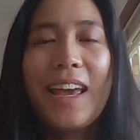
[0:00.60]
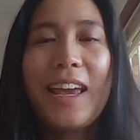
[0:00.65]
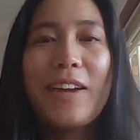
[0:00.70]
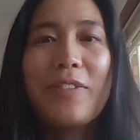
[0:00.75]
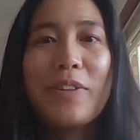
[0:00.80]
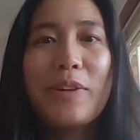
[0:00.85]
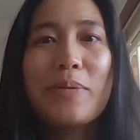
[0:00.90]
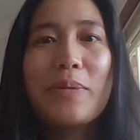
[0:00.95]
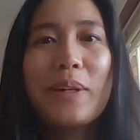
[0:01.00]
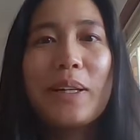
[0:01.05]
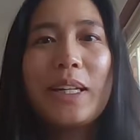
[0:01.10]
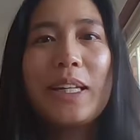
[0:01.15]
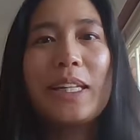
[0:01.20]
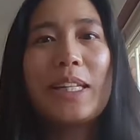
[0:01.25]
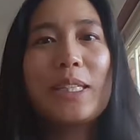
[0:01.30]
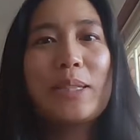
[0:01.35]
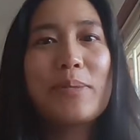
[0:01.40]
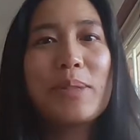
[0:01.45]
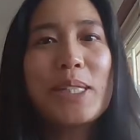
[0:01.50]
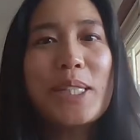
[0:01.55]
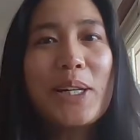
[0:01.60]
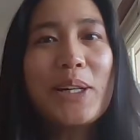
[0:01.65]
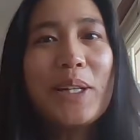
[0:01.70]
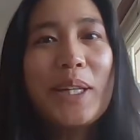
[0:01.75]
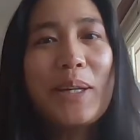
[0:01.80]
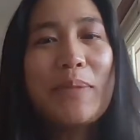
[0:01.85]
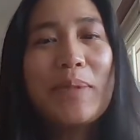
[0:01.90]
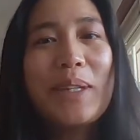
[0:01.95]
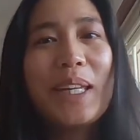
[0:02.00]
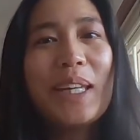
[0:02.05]
Everyone, it is Michelle
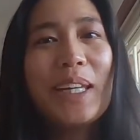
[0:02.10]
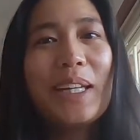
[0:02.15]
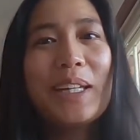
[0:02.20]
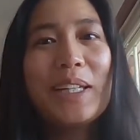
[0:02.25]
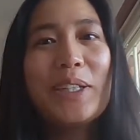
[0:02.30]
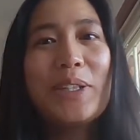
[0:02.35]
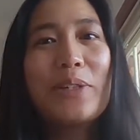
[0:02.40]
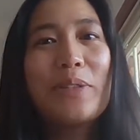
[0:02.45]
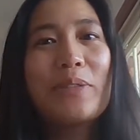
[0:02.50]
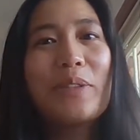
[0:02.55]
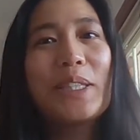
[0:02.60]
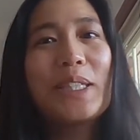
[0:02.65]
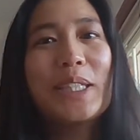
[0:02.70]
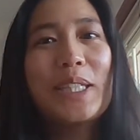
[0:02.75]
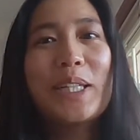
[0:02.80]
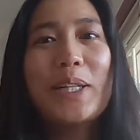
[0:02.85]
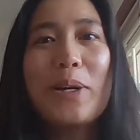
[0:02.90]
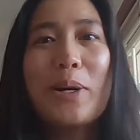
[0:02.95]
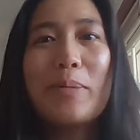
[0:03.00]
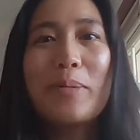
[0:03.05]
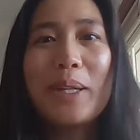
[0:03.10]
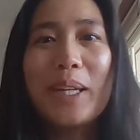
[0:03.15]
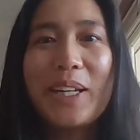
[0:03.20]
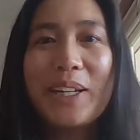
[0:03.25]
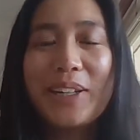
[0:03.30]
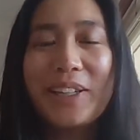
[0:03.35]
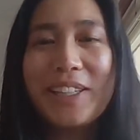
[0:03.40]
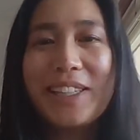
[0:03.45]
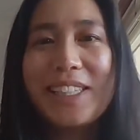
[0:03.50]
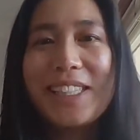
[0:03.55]
Lim here, your resident comedy
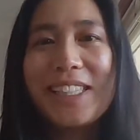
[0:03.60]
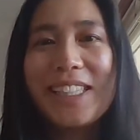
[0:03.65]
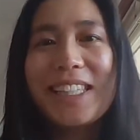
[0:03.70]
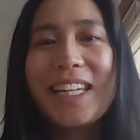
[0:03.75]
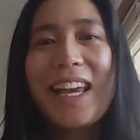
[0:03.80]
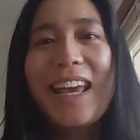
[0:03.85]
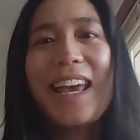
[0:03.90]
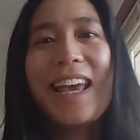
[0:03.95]
coach,